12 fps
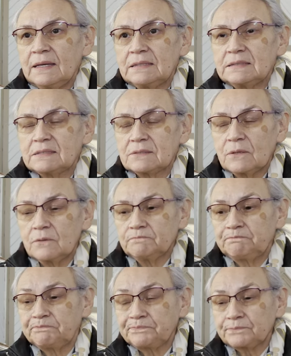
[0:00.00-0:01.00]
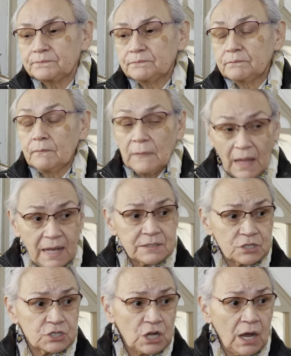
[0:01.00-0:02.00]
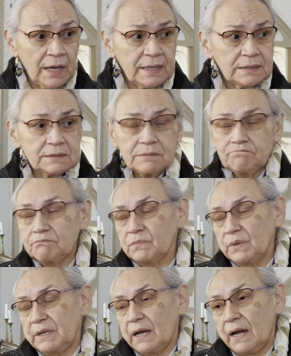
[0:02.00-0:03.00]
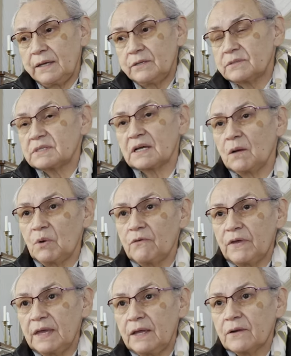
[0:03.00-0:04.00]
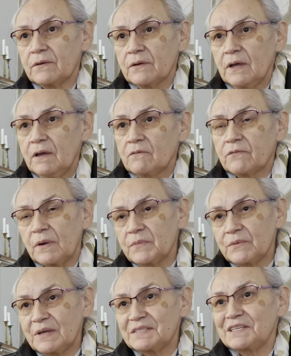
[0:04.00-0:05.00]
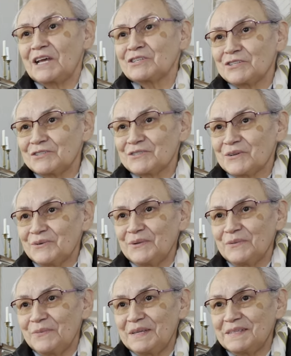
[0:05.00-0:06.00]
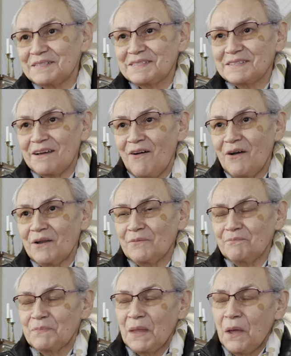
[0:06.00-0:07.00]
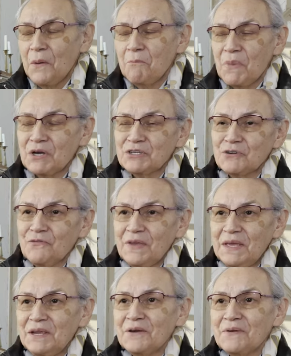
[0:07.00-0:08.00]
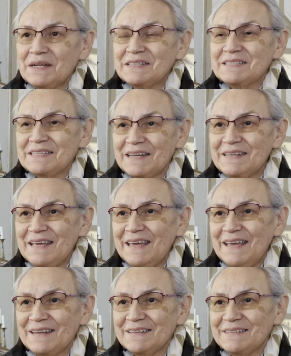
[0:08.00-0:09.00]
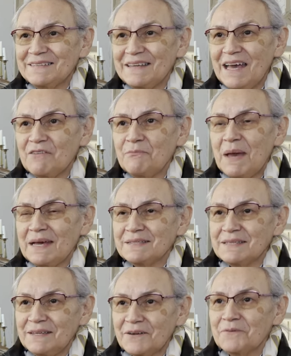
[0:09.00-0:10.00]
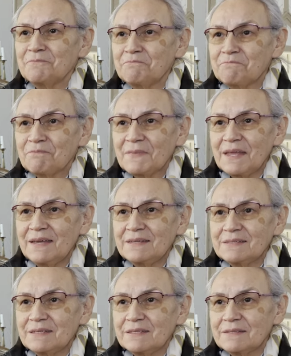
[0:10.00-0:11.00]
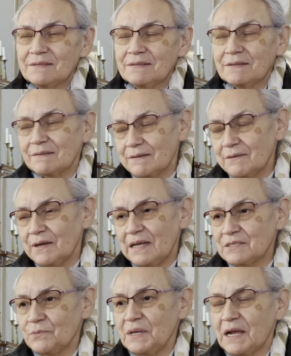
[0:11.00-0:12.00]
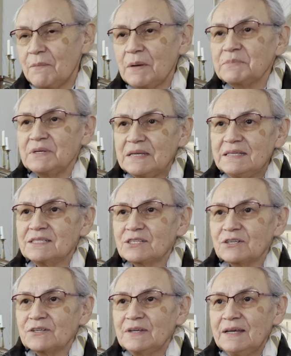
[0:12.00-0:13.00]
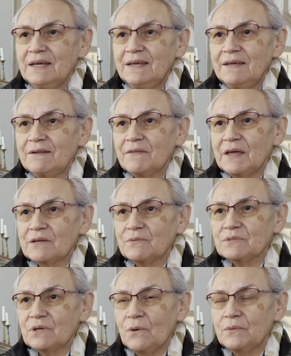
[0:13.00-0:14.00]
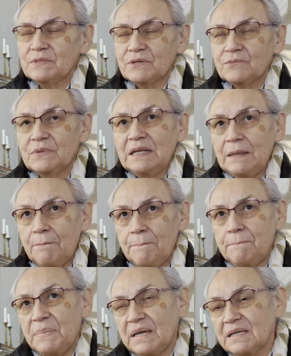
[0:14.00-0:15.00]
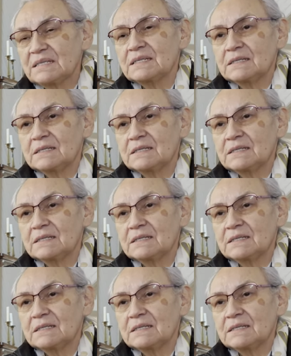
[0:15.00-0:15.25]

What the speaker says: And so as a child, I used to come over here from the residential school. We'd all march over here on a Sunday and have mass here. And as we come up to Easter, you know, that was always a really big